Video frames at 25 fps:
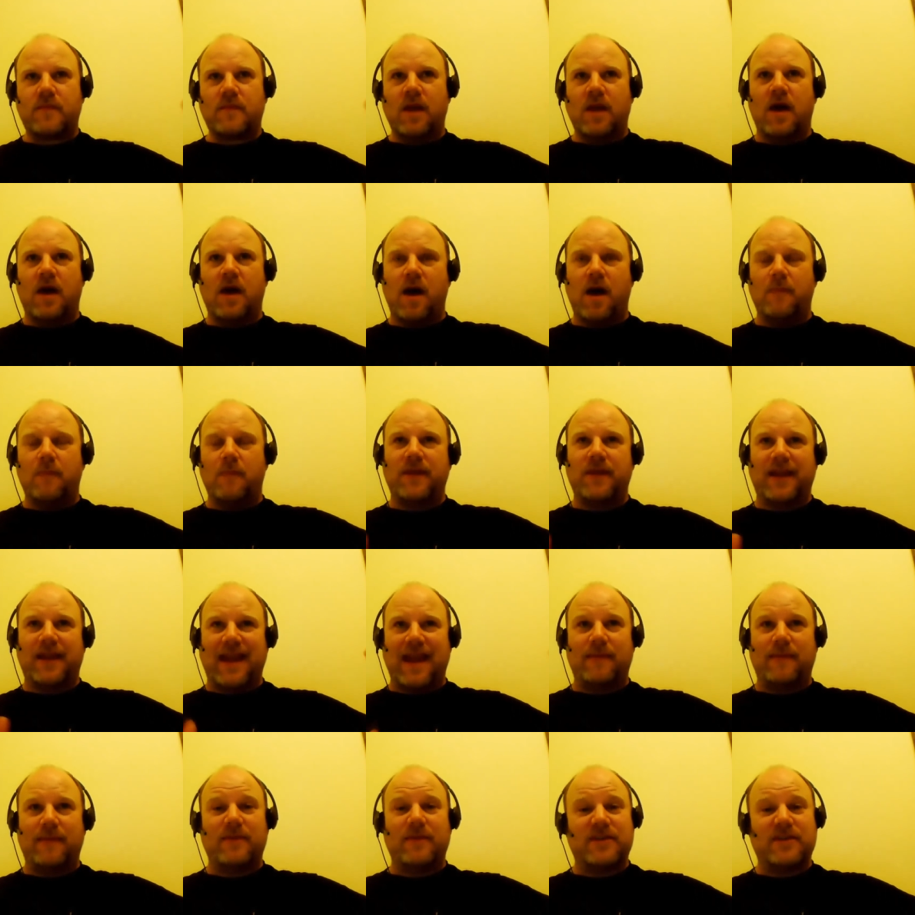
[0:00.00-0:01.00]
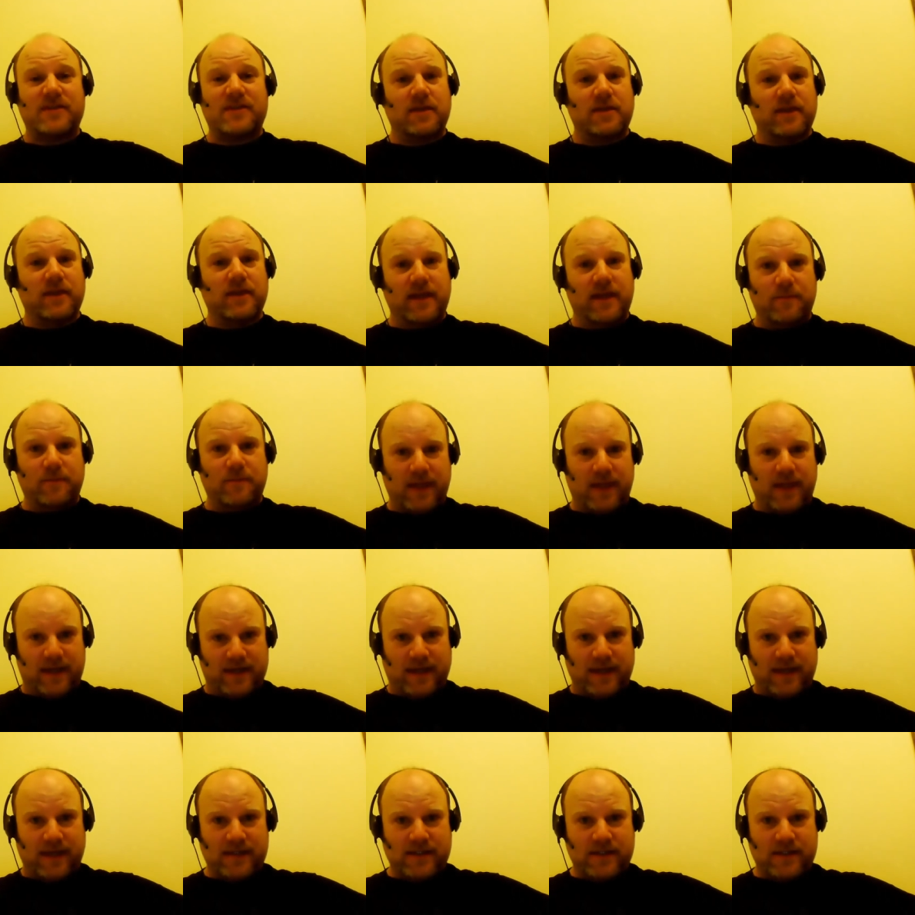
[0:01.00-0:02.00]
Um, the game is still in
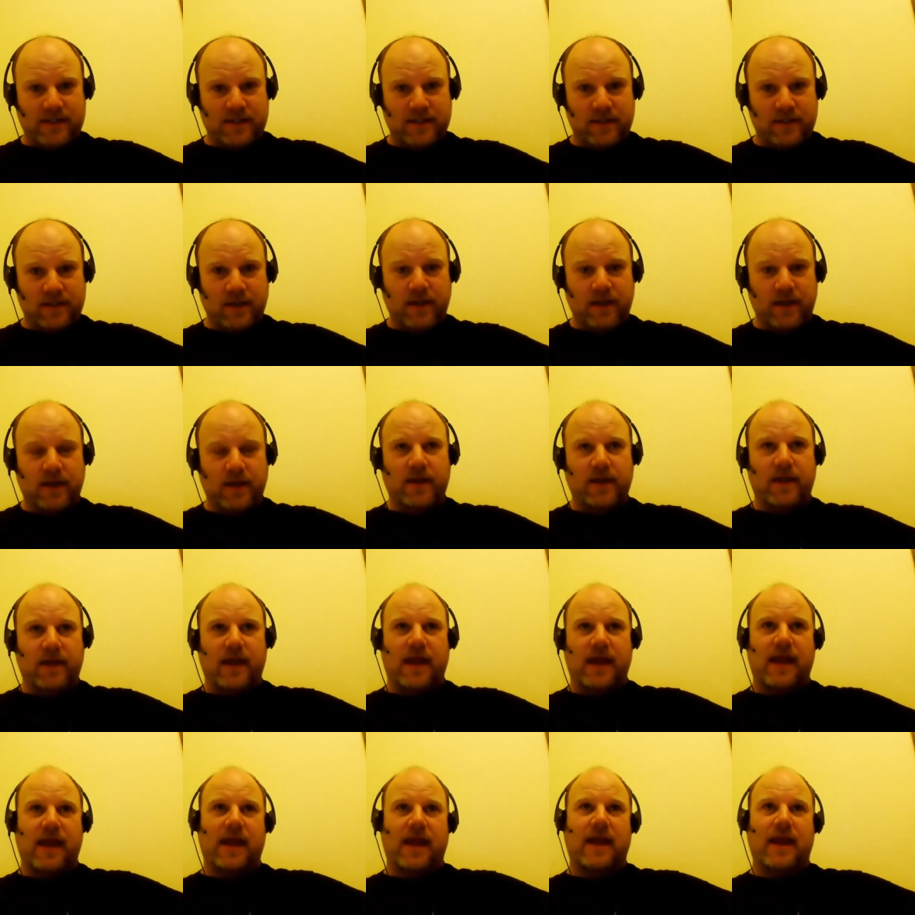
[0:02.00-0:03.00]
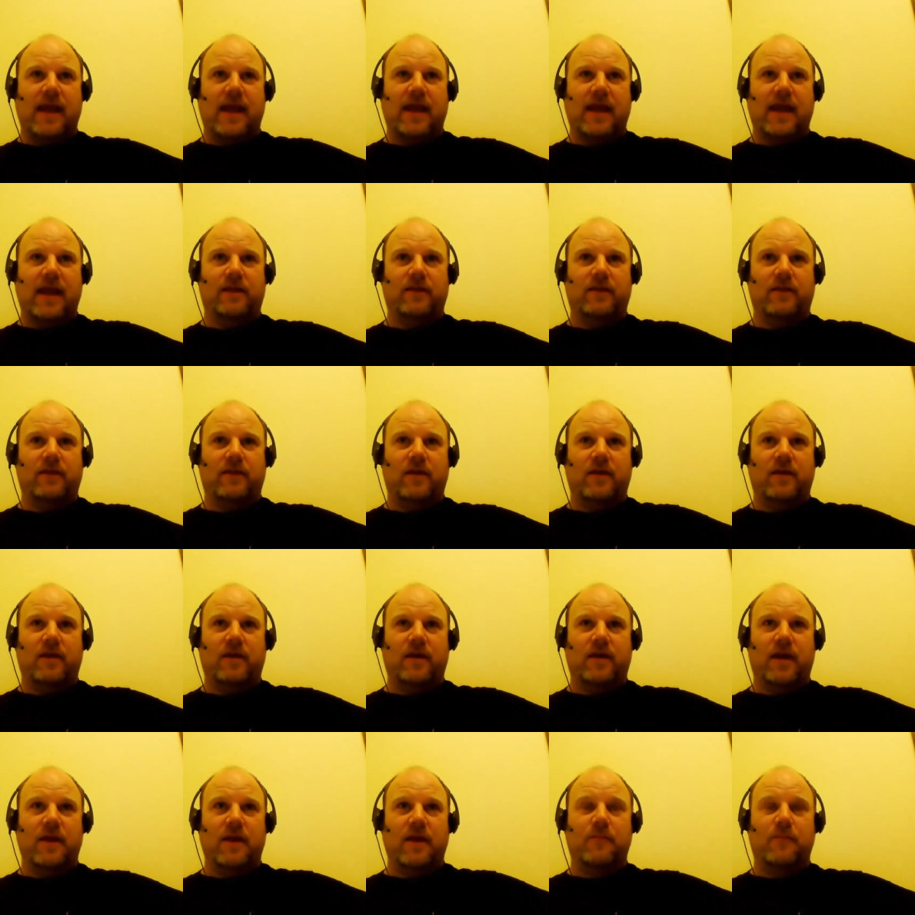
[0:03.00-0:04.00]
playtest, and
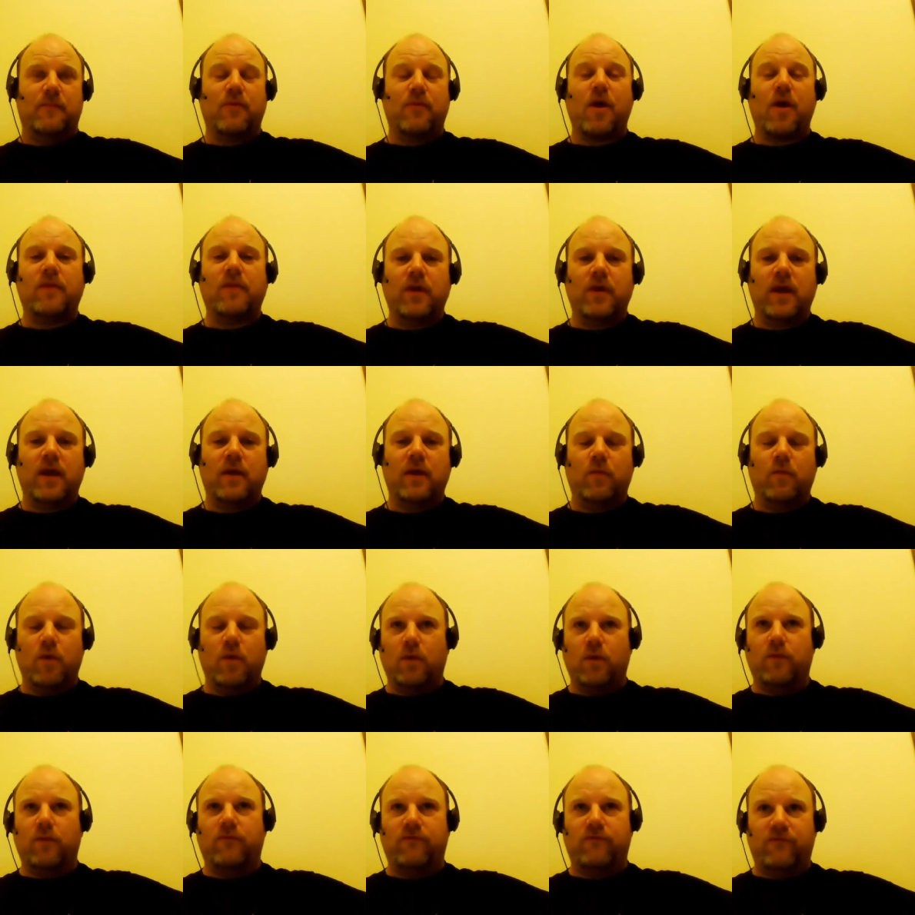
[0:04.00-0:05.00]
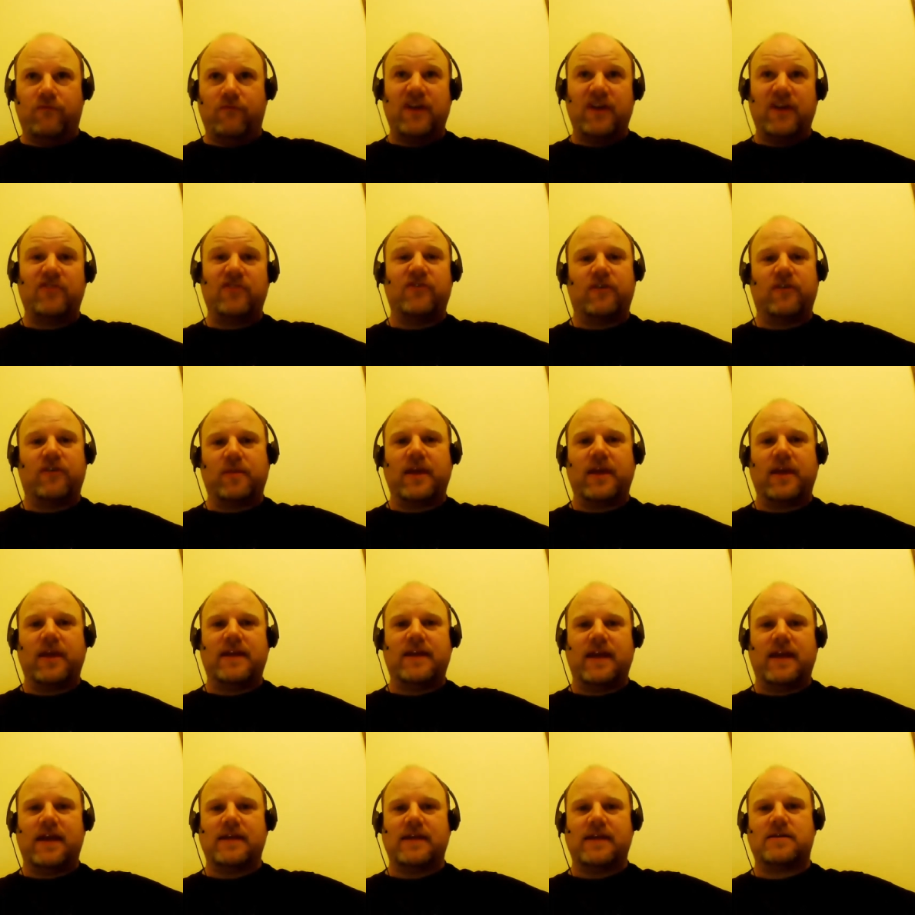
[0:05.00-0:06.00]
uh, it probably it will finish its
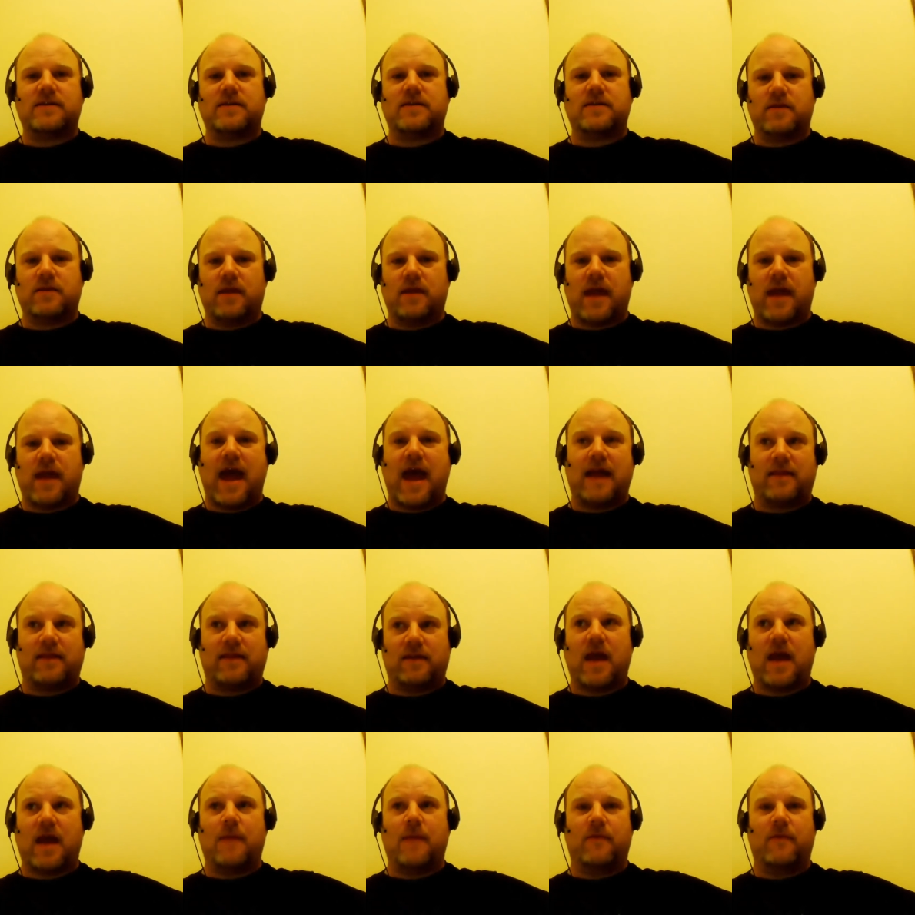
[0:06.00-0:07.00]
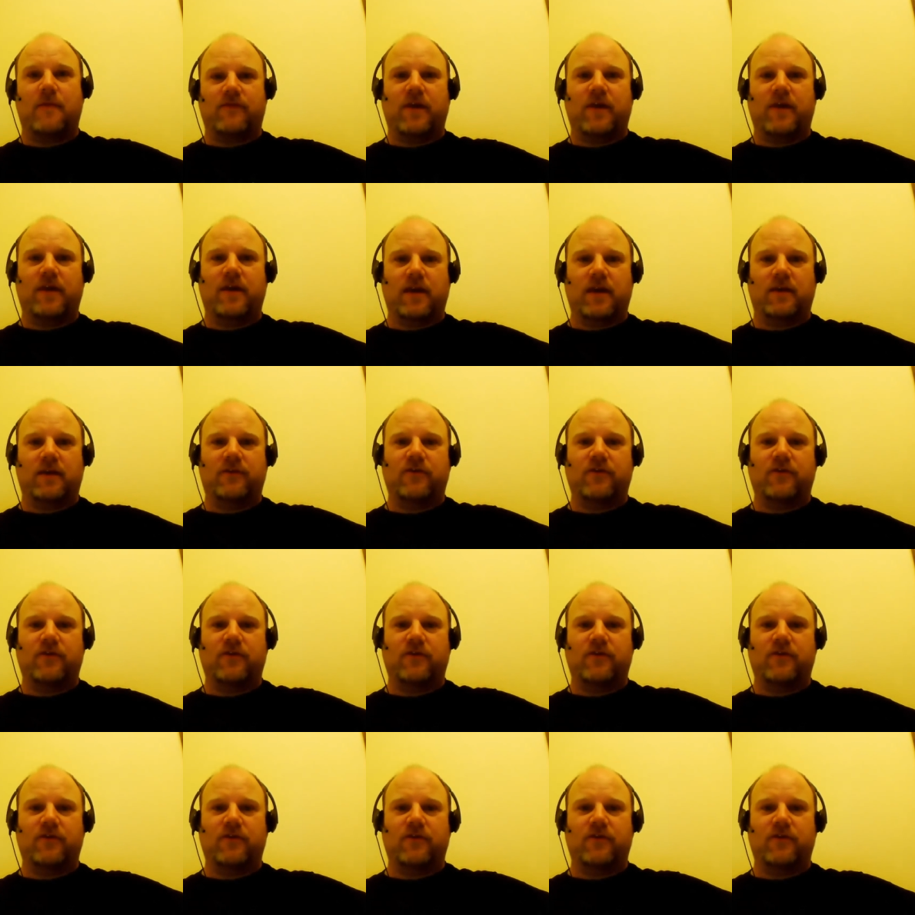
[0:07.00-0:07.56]
playtest at the time of funding.